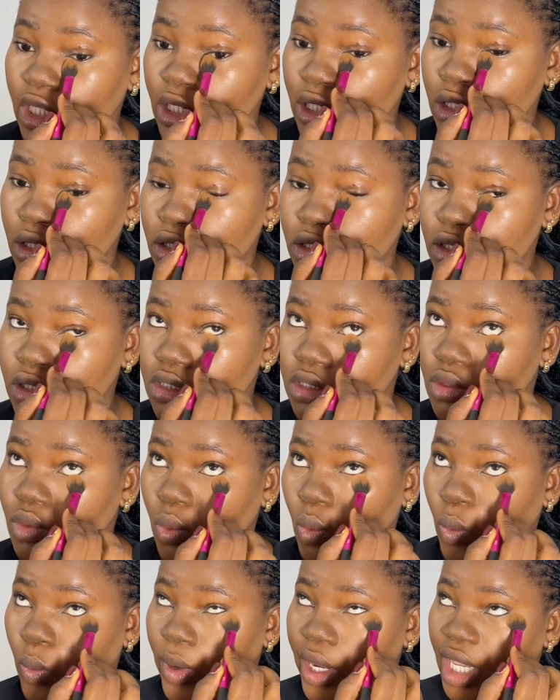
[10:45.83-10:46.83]
it's
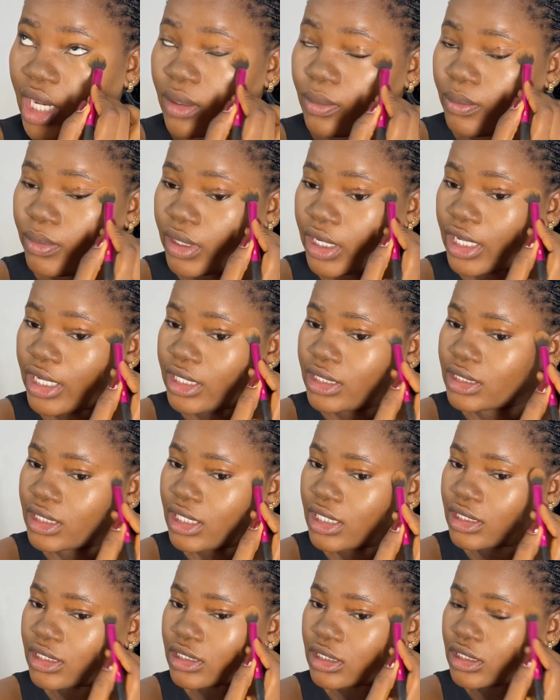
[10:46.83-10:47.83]
well
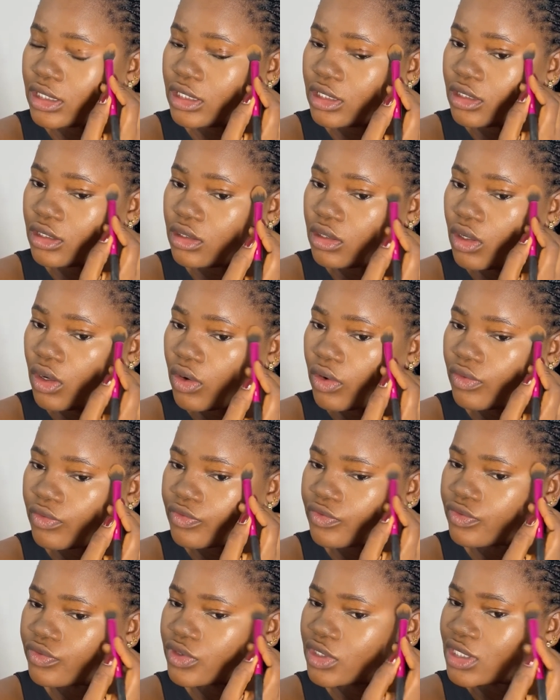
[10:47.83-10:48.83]
blended enough.
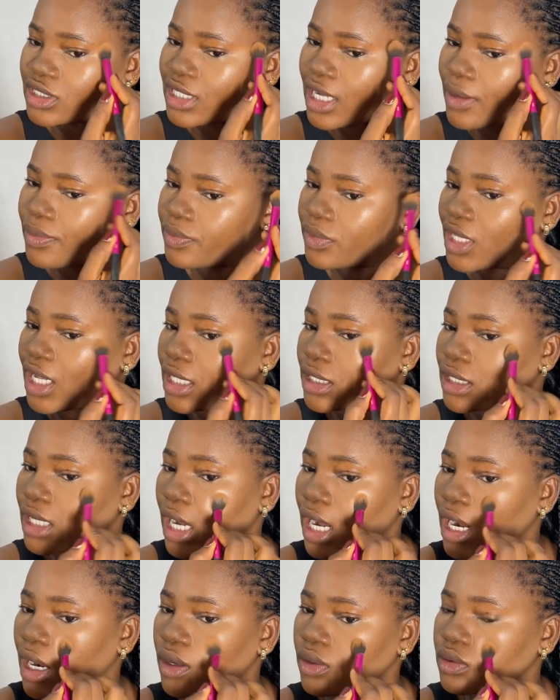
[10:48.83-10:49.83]
Tap that
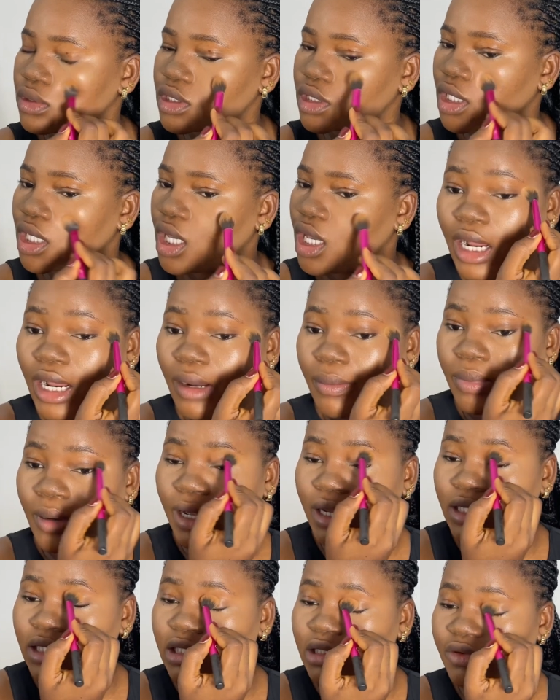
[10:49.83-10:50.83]
out. I
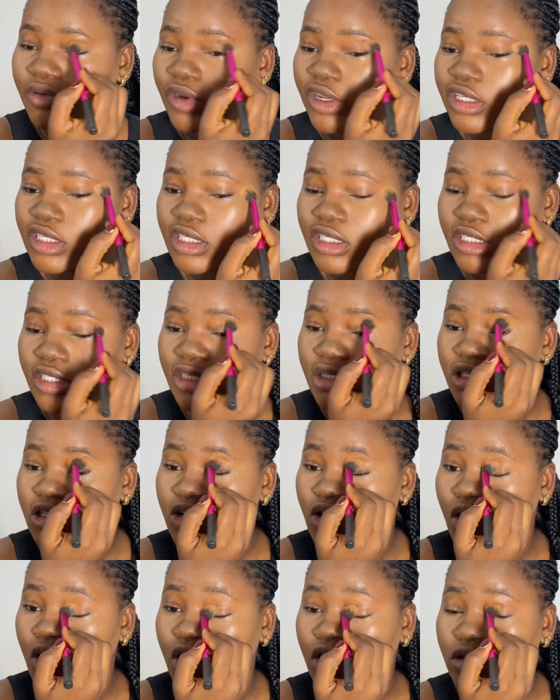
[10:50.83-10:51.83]
applied the residue
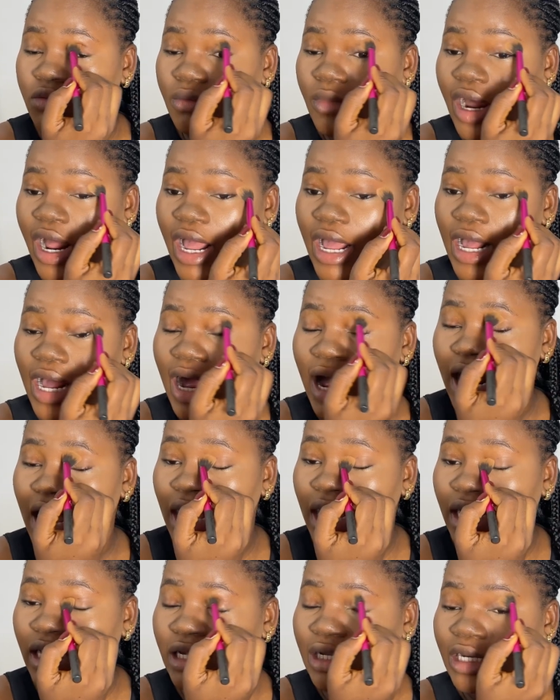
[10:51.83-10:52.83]
on my
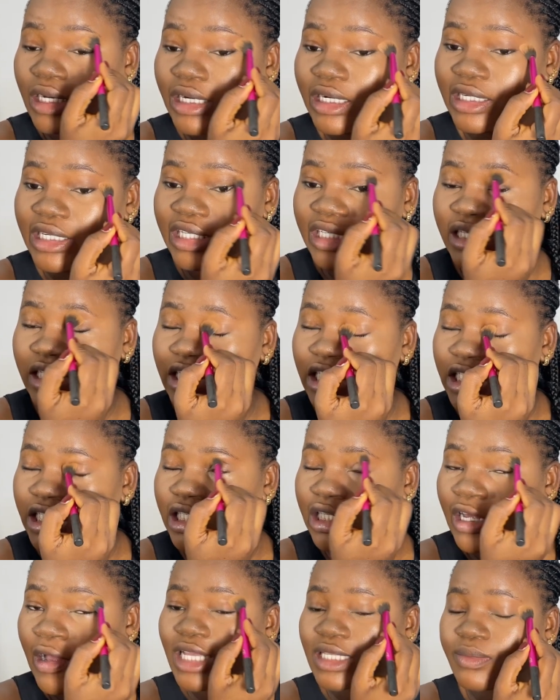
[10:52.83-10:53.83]
eyelid.
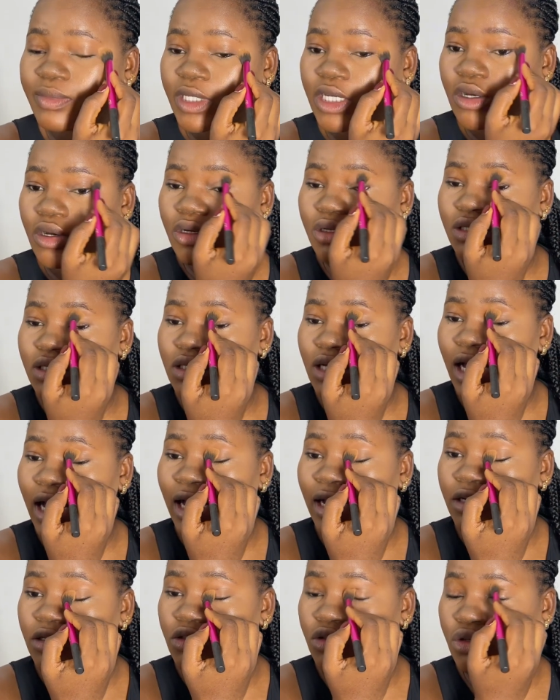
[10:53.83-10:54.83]
That's because
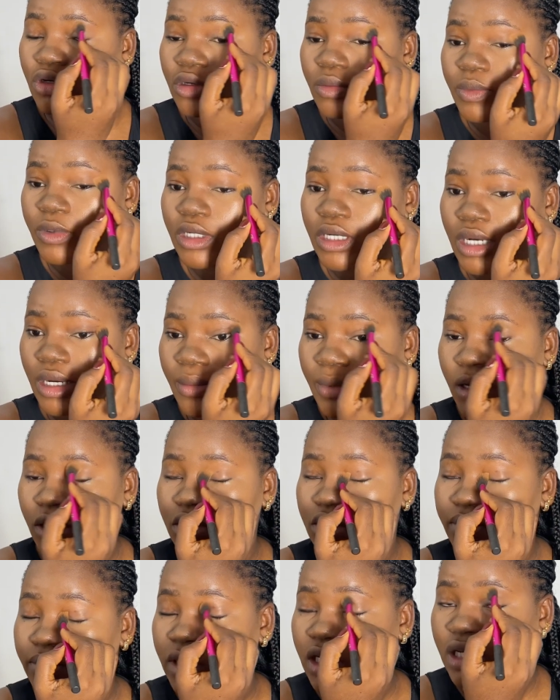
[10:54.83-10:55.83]
I do not bother
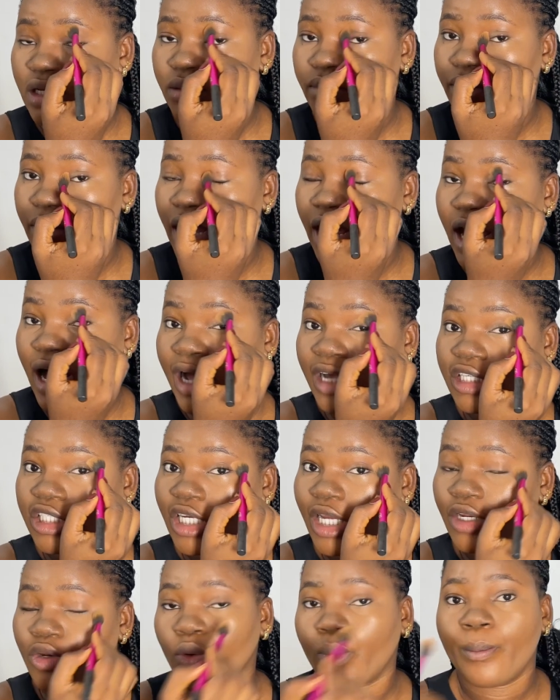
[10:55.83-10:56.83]
about making my
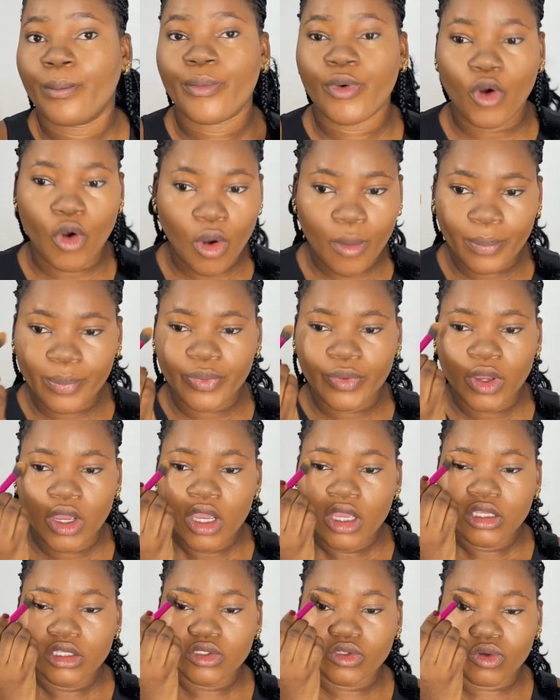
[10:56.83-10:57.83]
eyeshadow pop,
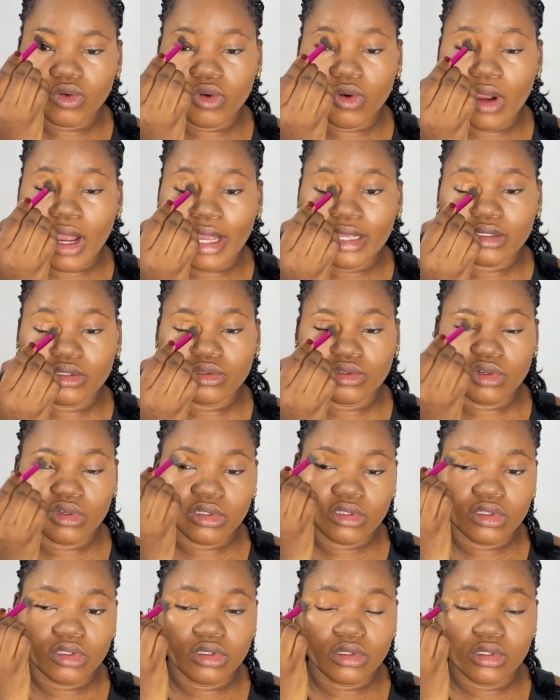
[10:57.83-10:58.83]
so I do
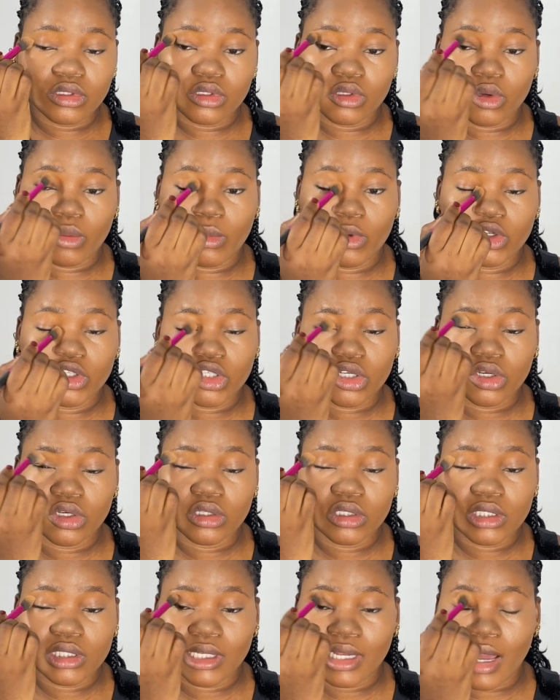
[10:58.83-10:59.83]
not use so much
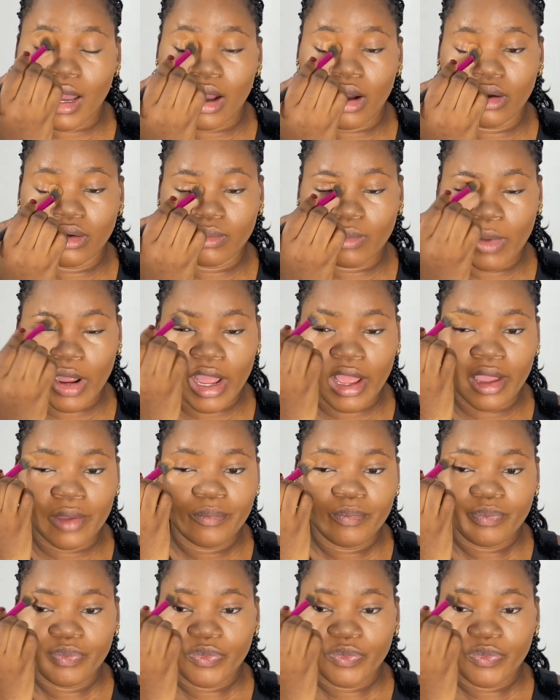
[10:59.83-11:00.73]
concealer on my